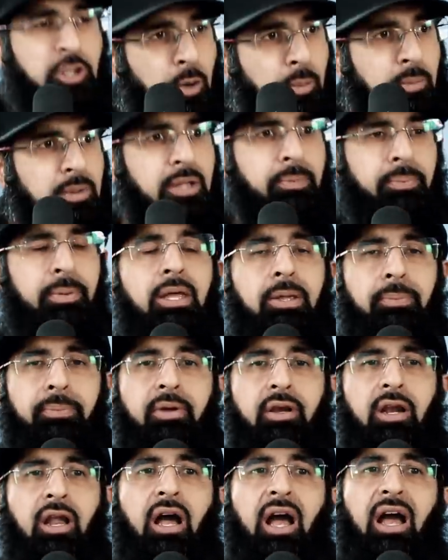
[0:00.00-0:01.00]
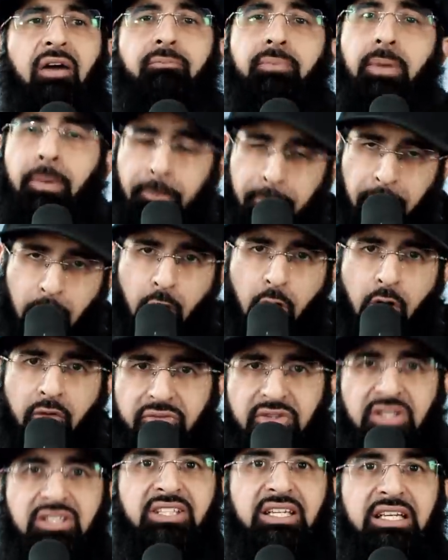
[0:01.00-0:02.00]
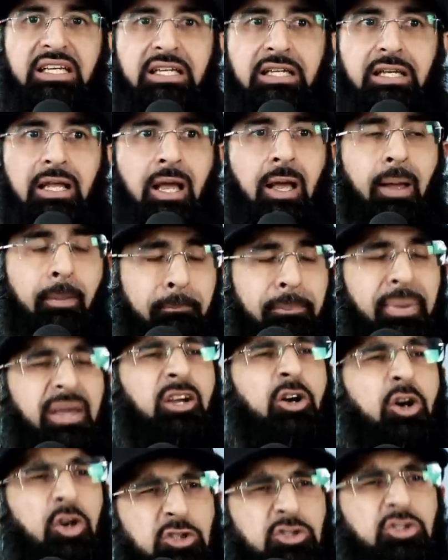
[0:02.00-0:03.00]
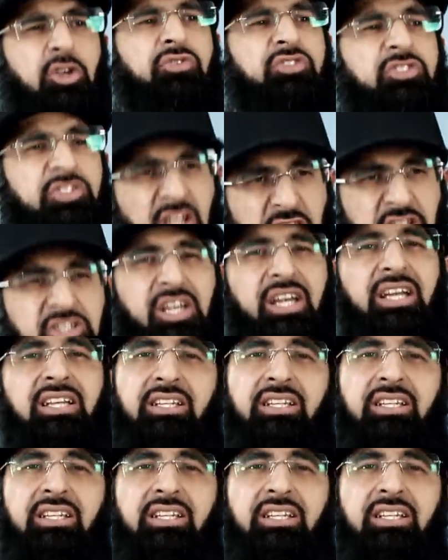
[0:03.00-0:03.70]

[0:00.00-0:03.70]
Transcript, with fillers: So many people have been put off the deen because of such